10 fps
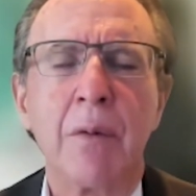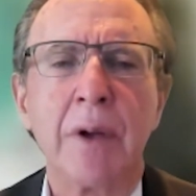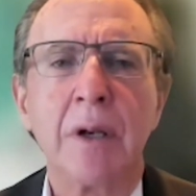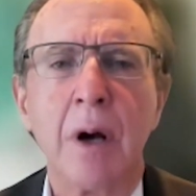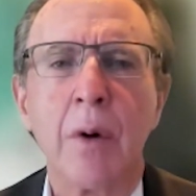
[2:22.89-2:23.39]

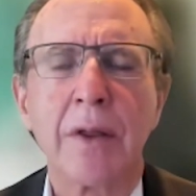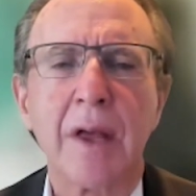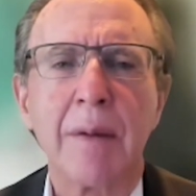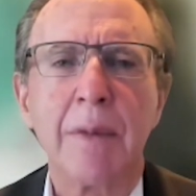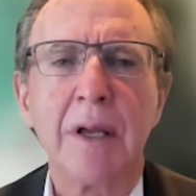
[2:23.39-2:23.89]
we know what
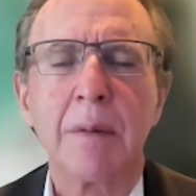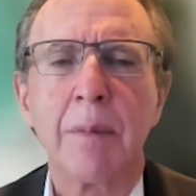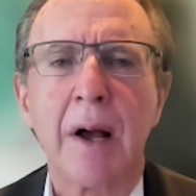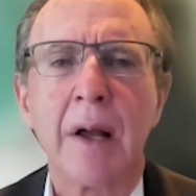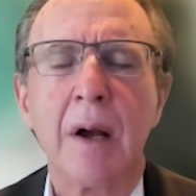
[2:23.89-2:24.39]
they mean
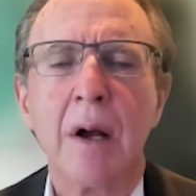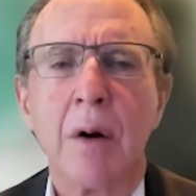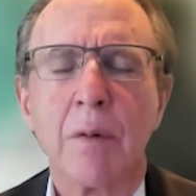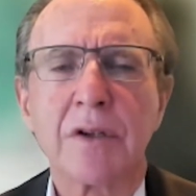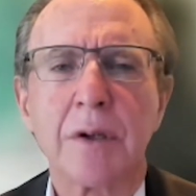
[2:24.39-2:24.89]
by
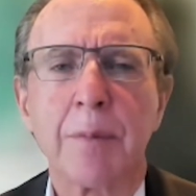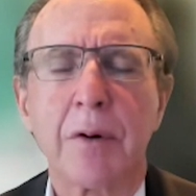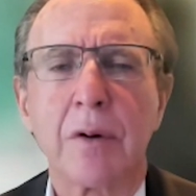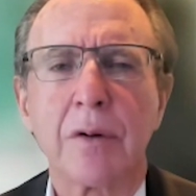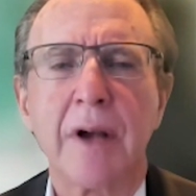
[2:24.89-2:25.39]

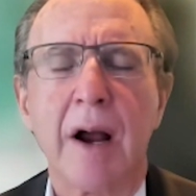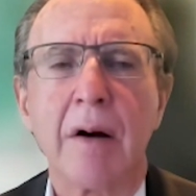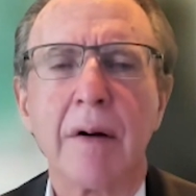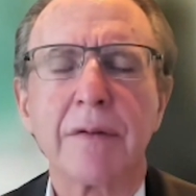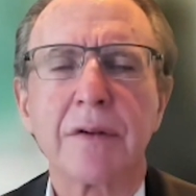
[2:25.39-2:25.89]
reciprocal
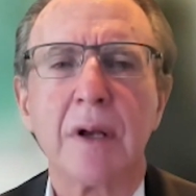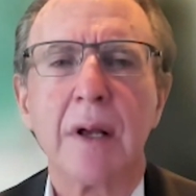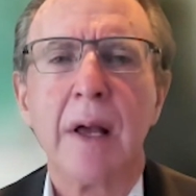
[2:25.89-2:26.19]
tariffs.